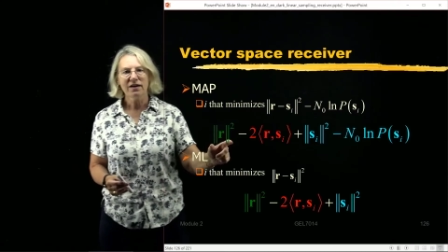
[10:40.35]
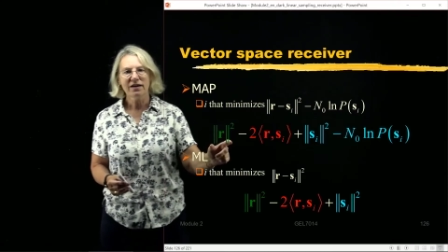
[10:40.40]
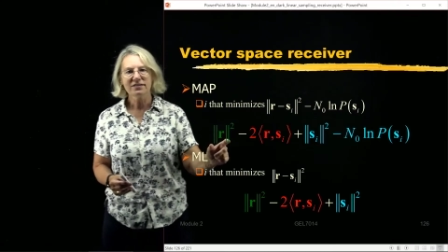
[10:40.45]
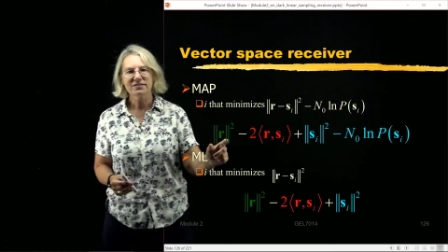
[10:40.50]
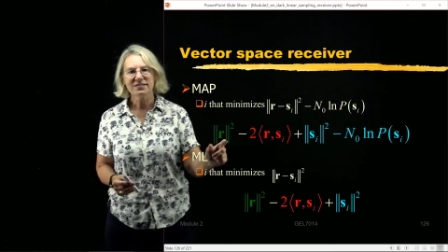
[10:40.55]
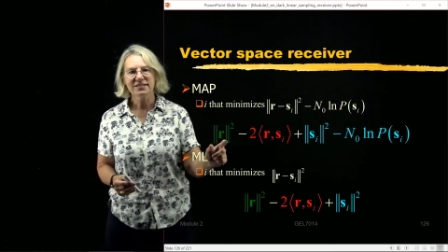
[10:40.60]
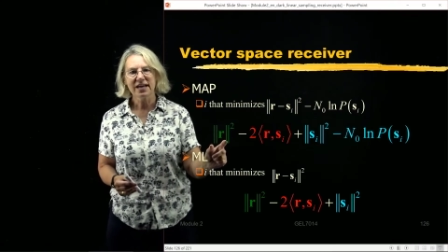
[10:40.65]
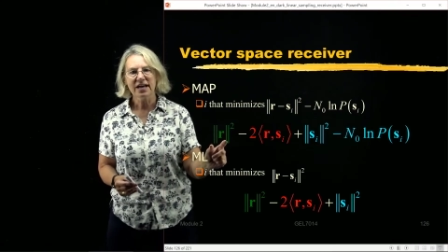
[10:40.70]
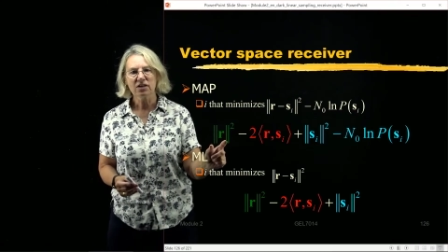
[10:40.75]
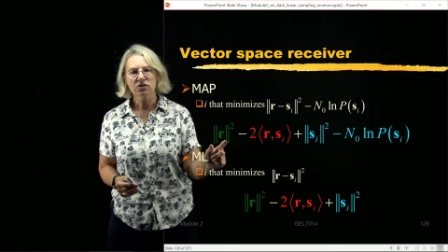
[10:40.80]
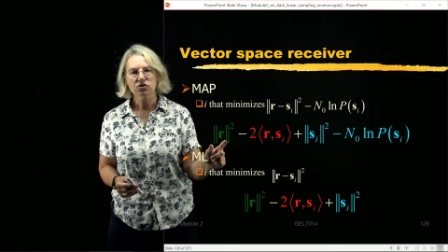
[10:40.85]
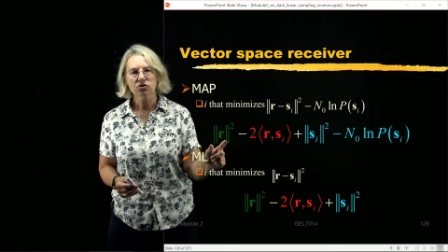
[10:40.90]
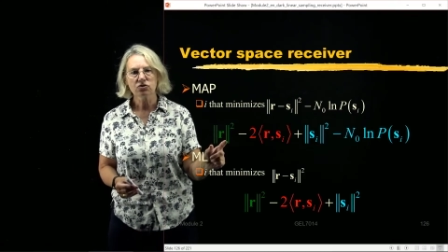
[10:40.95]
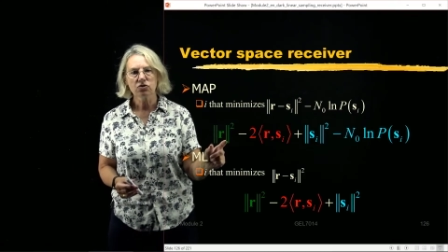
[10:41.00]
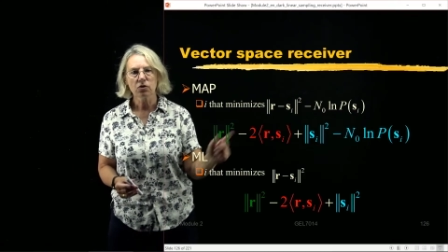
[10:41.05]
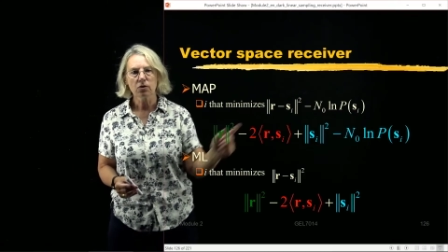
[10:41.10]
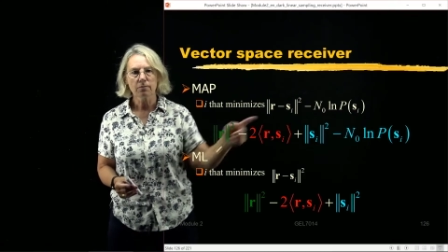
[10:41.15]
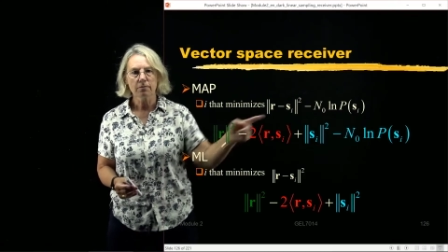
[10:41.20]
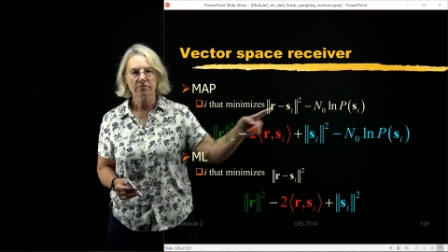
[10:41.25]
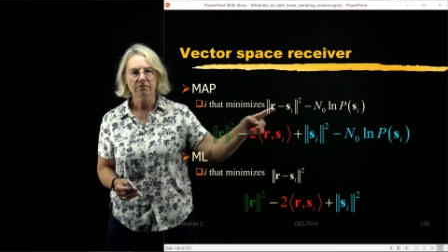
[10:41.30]
It's the L2
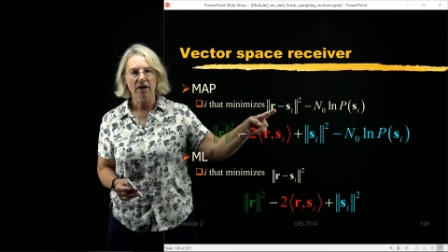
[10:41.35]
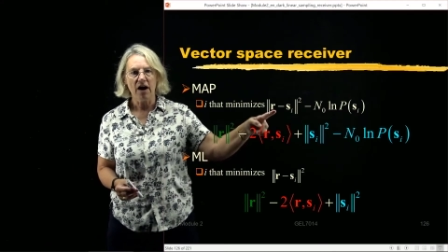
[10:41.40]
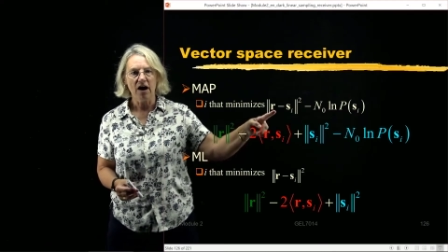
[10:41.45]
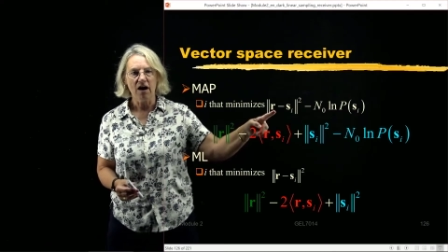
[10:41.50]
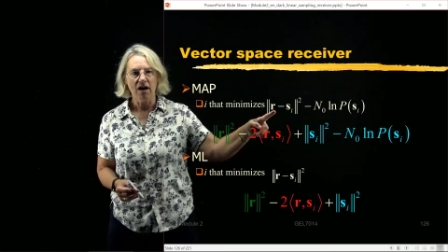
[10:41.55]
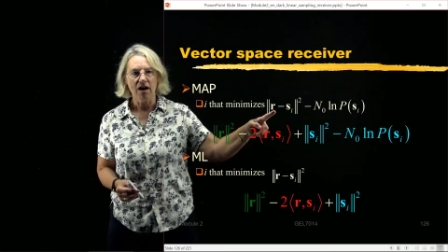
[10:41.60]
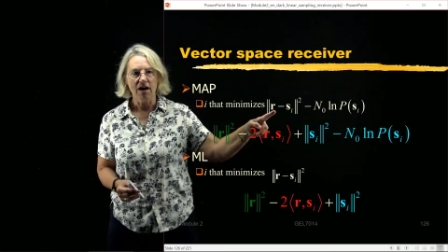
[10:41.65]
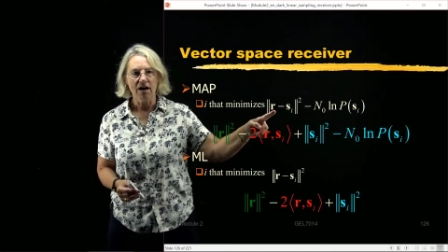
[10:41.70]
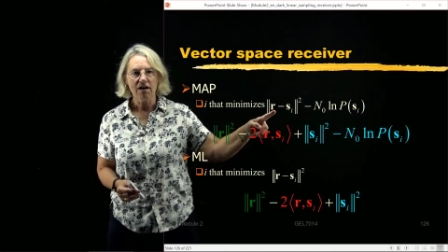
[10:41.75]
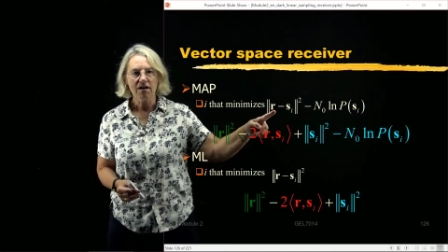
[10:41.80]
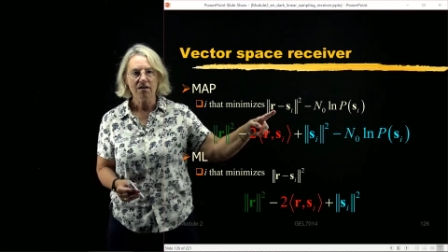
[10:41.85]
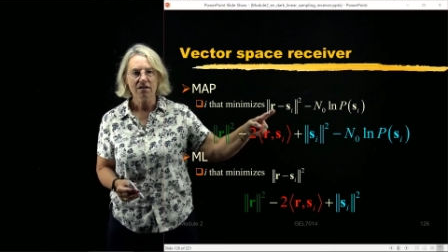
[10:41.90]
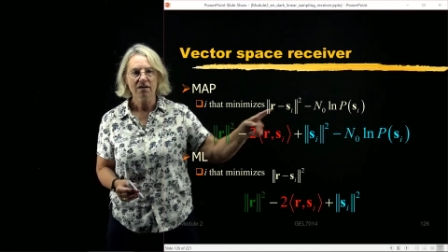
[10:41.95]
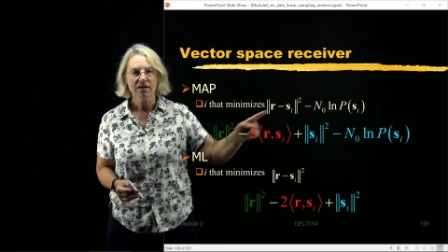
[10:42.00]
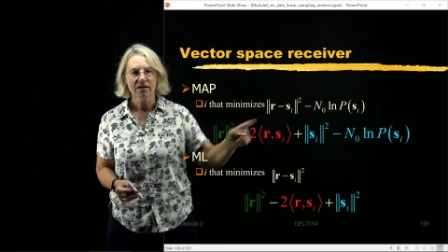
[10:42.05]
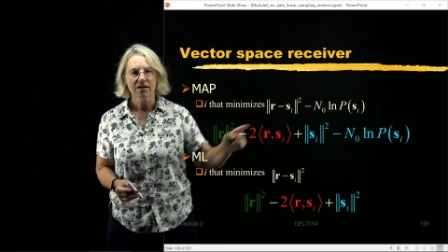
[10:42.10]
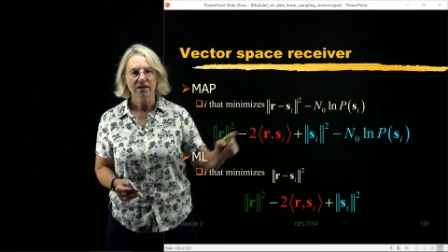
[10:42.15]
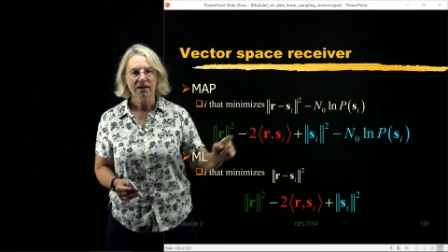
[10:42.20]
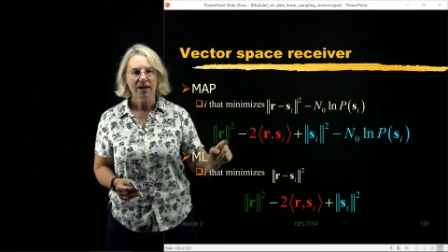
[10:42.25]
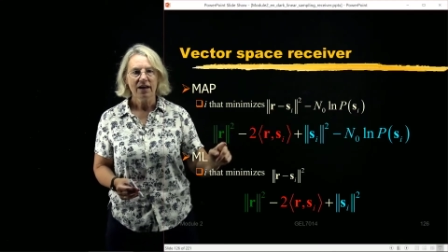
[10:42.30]
norm of R
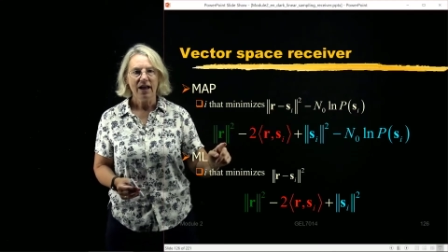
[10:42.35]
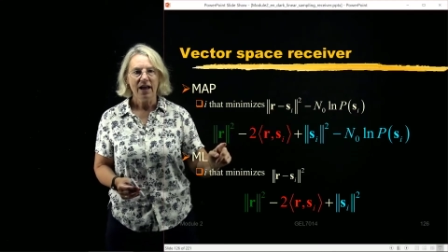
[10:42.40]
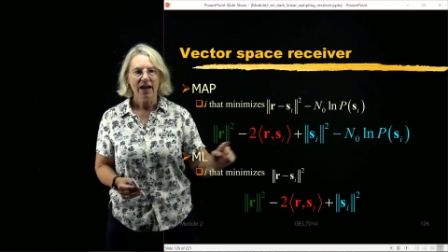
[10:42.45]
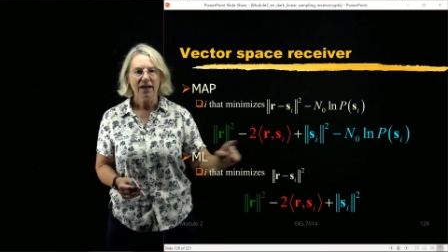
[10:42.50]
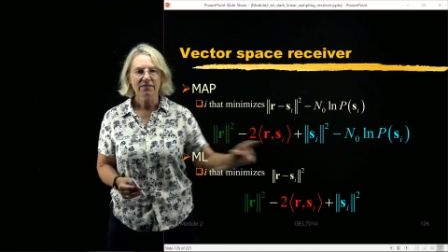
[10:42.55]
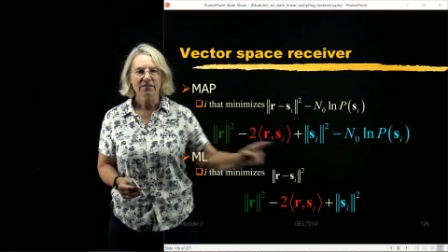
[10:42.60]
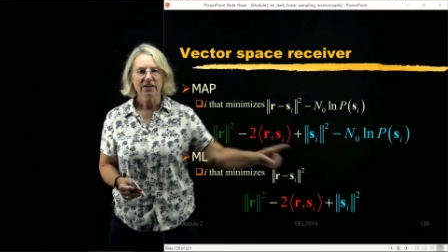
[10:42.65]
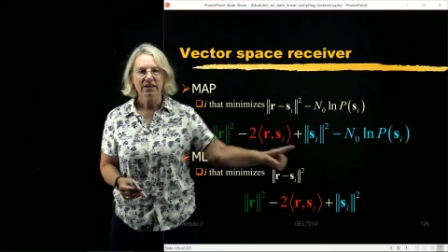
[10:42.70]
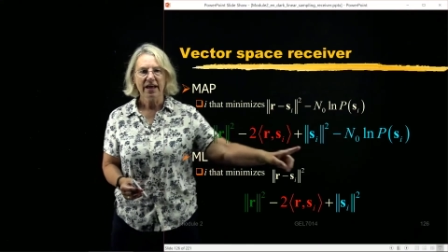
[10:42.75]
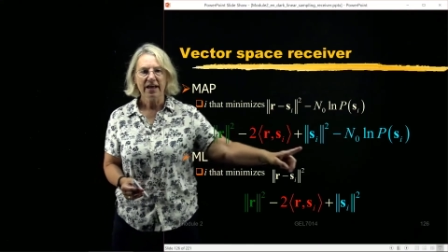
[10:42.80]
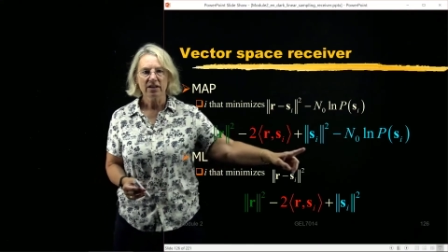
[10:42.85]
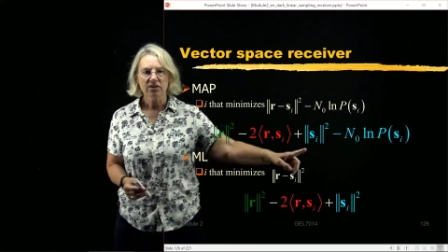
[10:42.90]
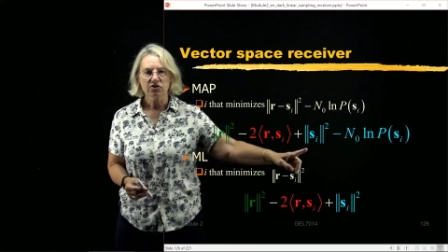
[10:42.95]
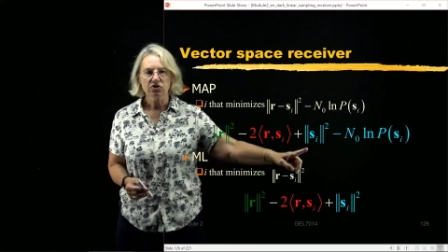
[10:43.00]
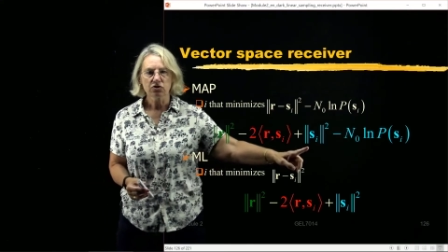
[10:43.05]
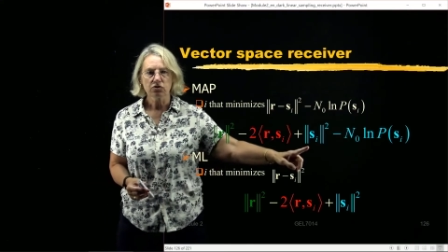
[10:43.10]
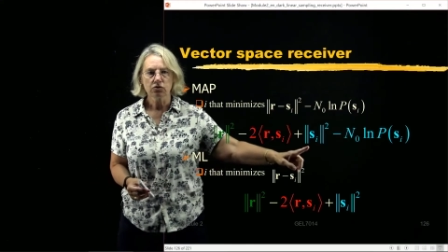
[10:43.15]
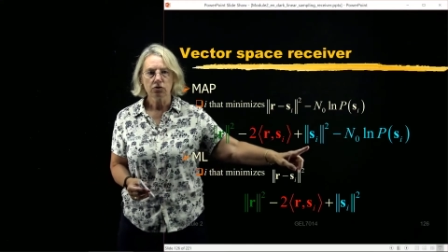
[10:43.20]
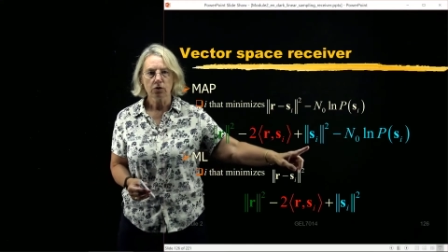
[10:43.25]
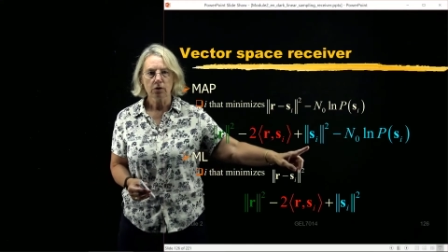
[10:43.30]
and the
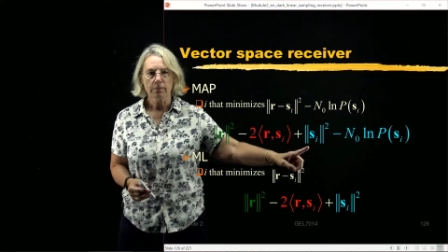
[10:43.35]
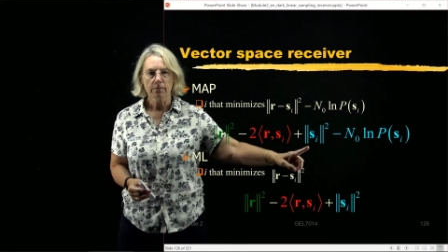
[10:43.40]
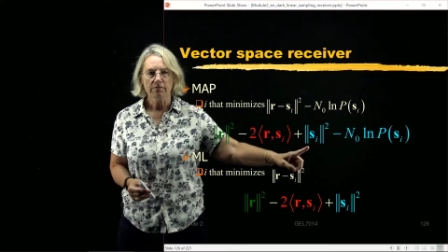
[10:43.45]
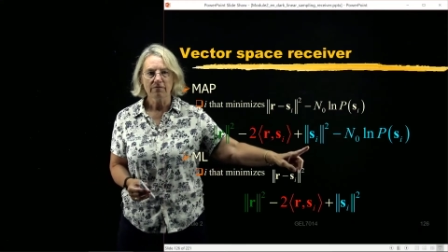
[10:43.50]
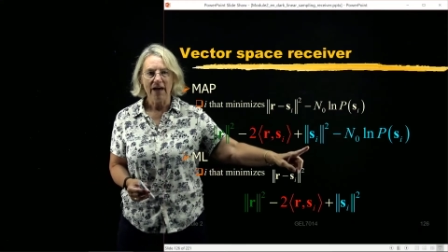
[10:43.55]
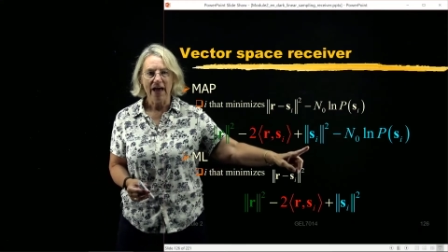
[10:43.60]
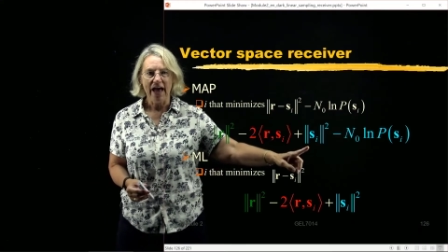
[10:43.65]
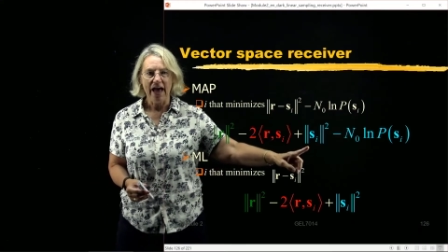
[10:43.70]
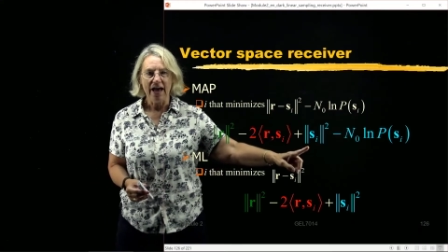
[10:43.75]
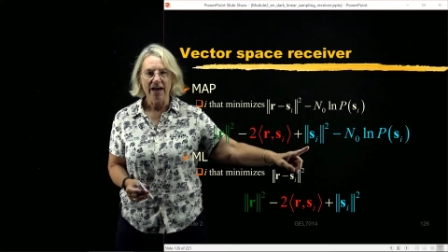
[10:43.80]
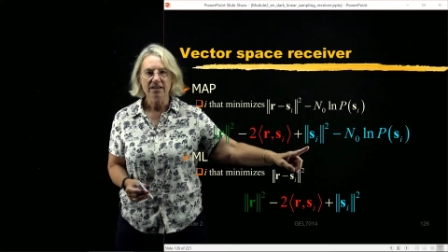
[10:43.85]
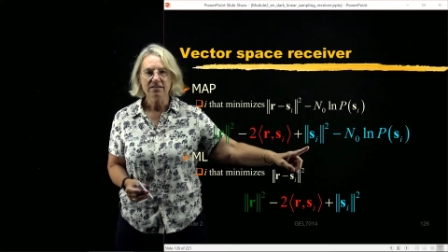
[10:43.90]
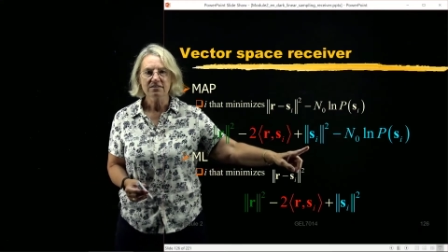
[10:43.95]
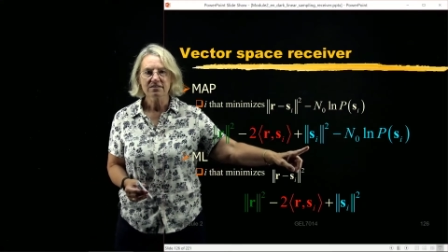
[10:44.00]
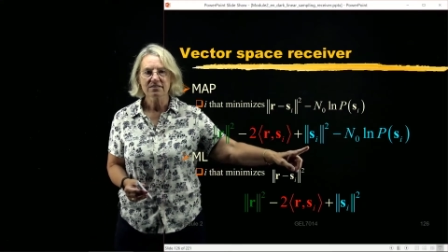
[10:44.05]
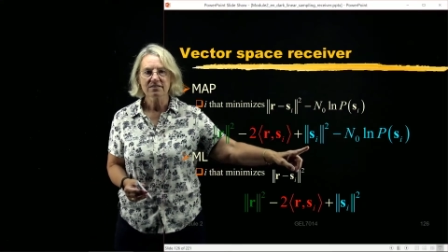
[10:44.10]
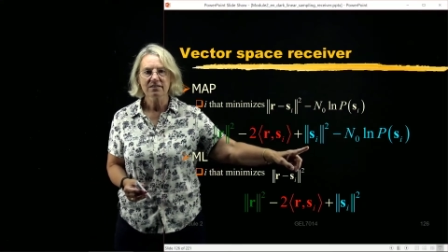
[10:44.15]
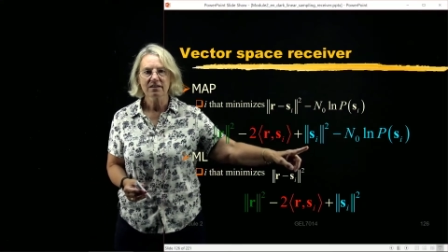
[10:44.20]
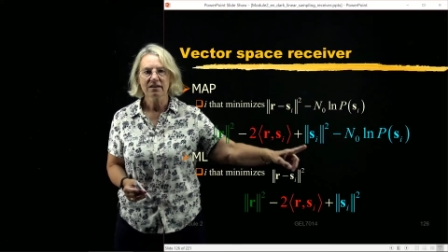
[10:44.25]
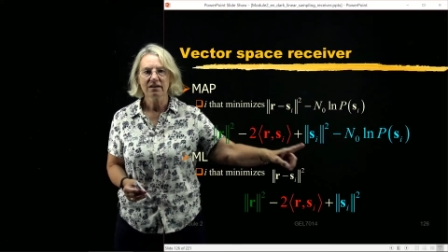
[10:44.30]
L2 norm of
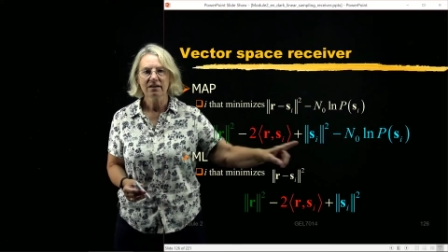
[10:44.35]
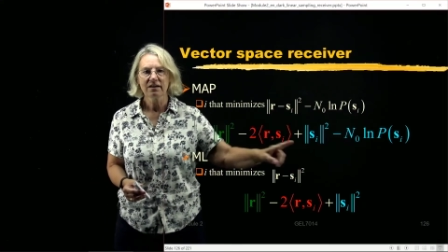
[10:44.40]
S,